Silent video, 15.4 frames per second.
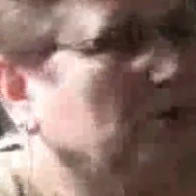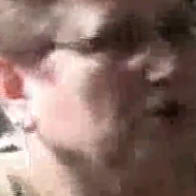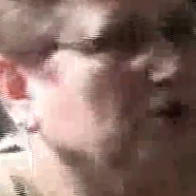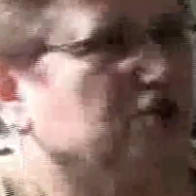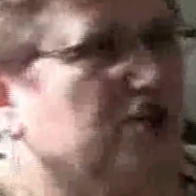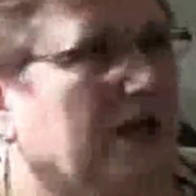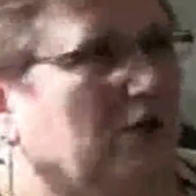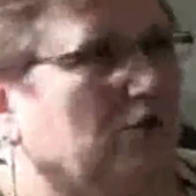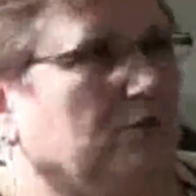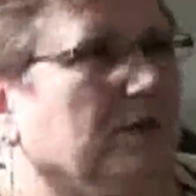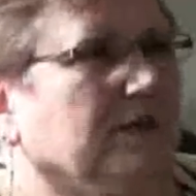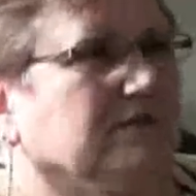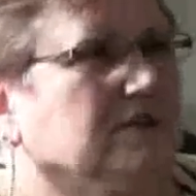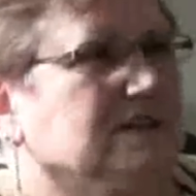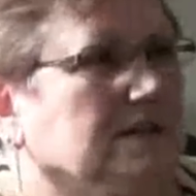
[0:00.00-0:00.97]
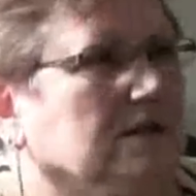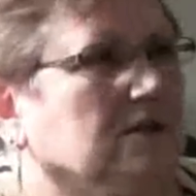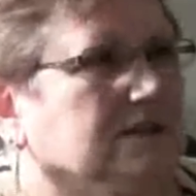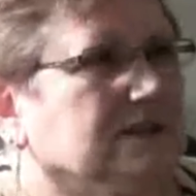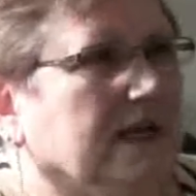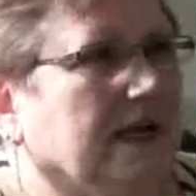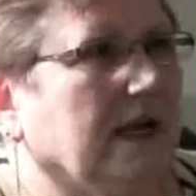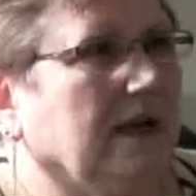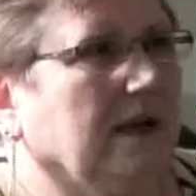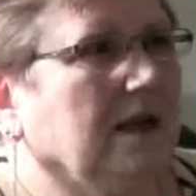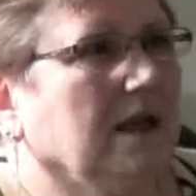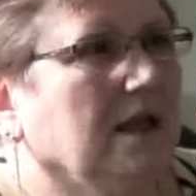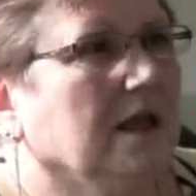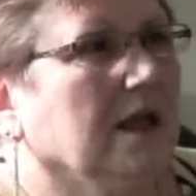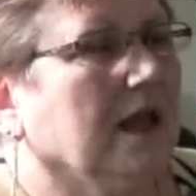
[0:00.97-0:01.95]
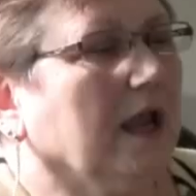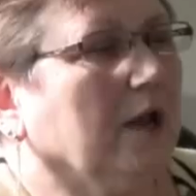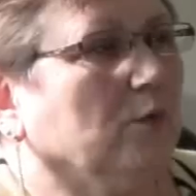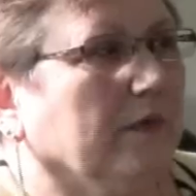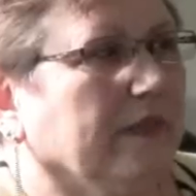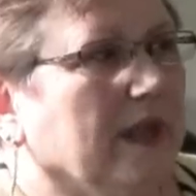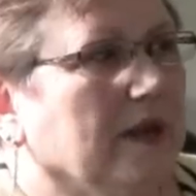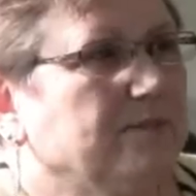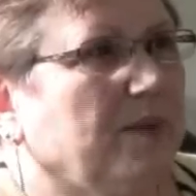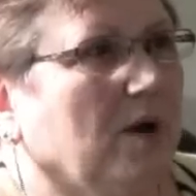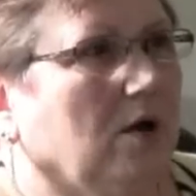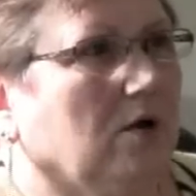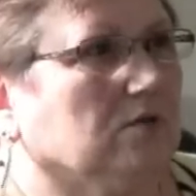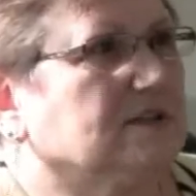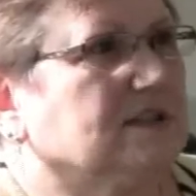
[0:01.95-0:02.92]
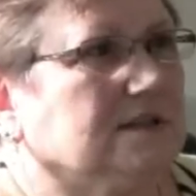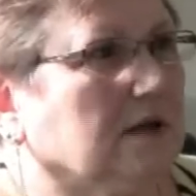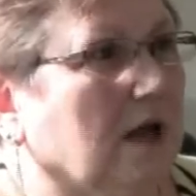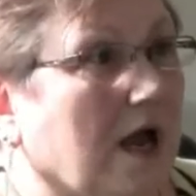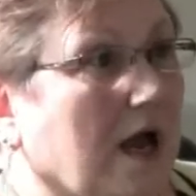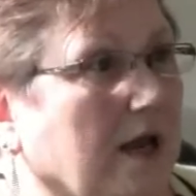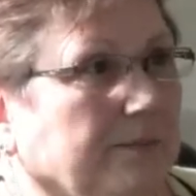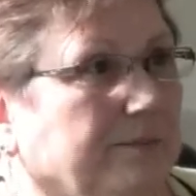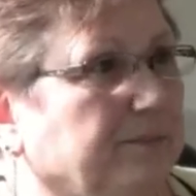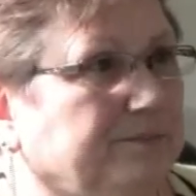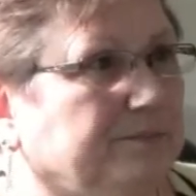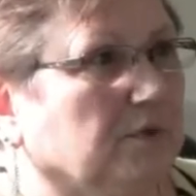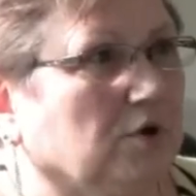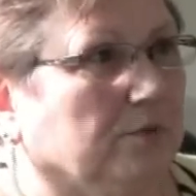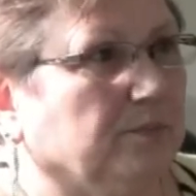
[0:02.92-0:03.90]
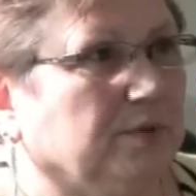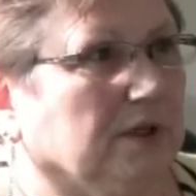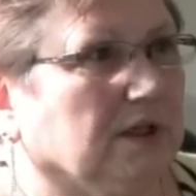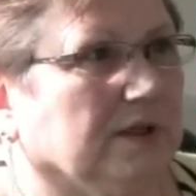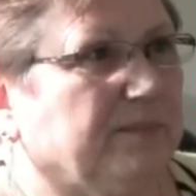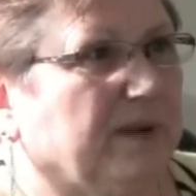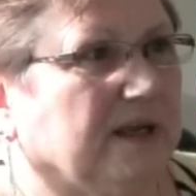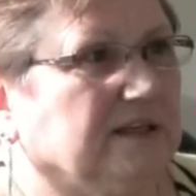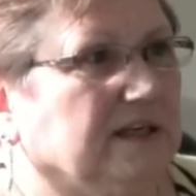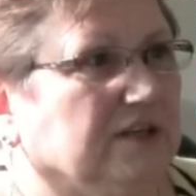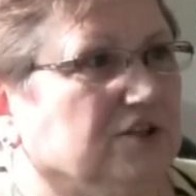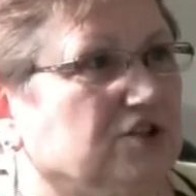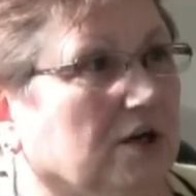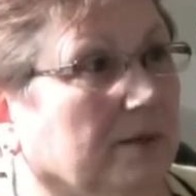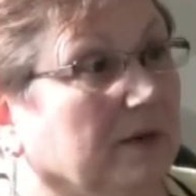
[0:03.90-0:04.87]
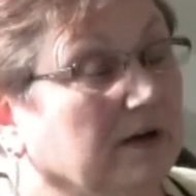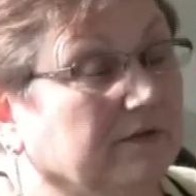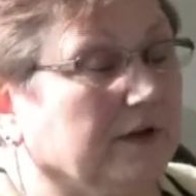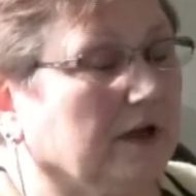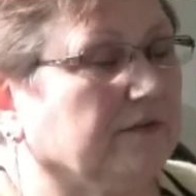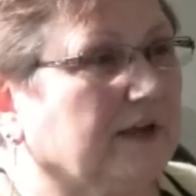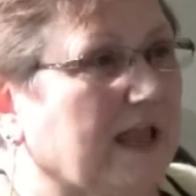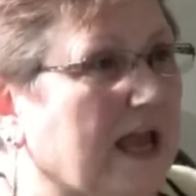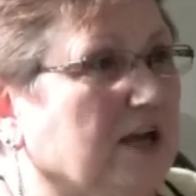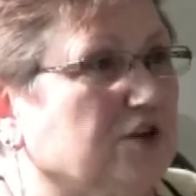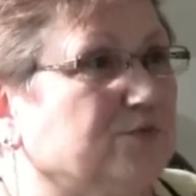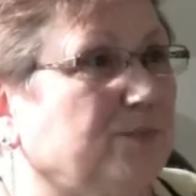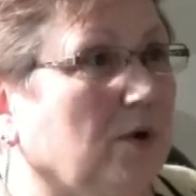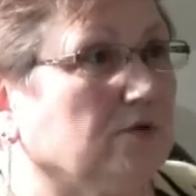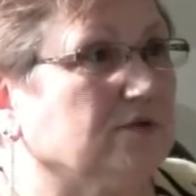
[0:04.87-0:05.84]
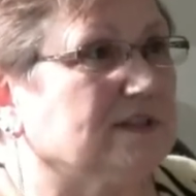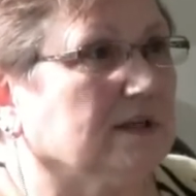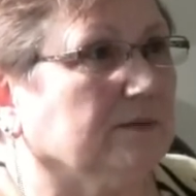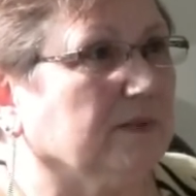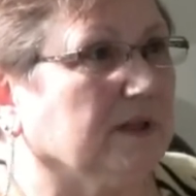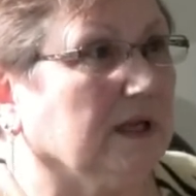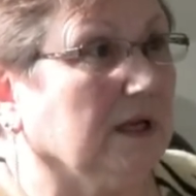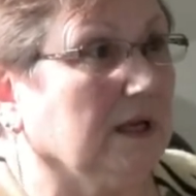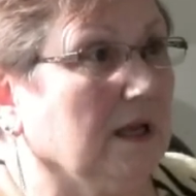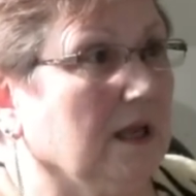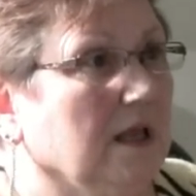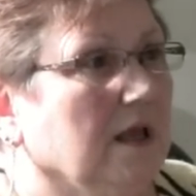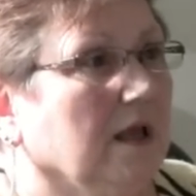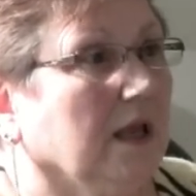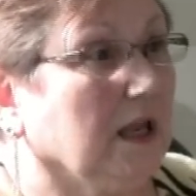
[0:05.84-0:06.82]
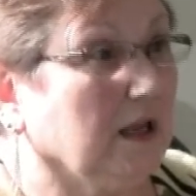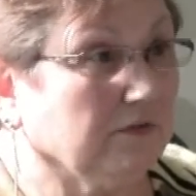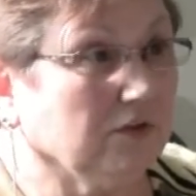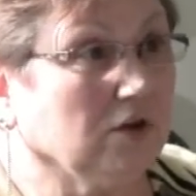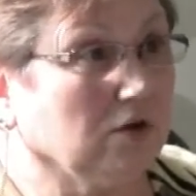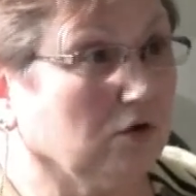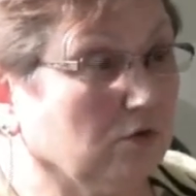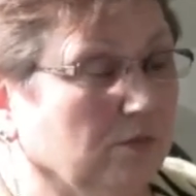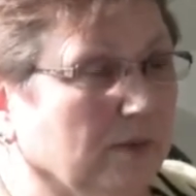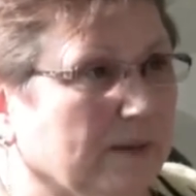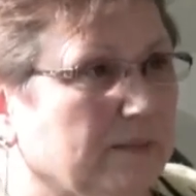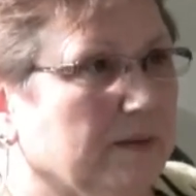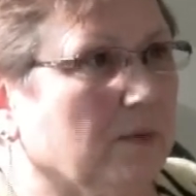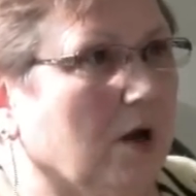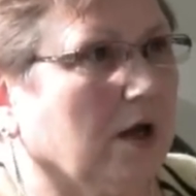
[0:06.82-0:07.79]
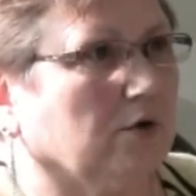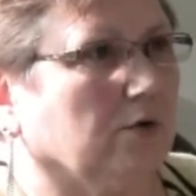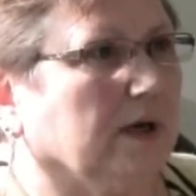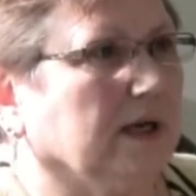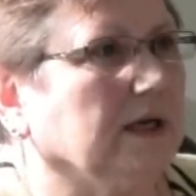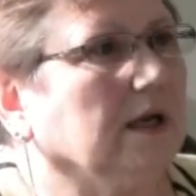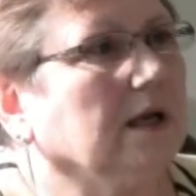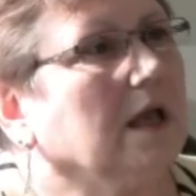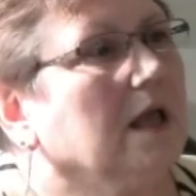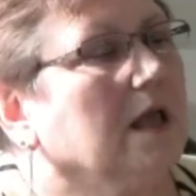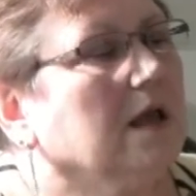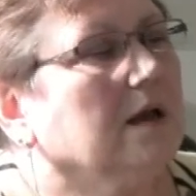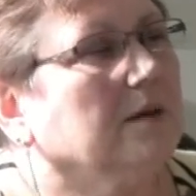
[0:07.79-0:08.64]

up in a chat room every single day, and when they post, I completely pay attention. I mean, if Cash posts something, even though you may be moderating,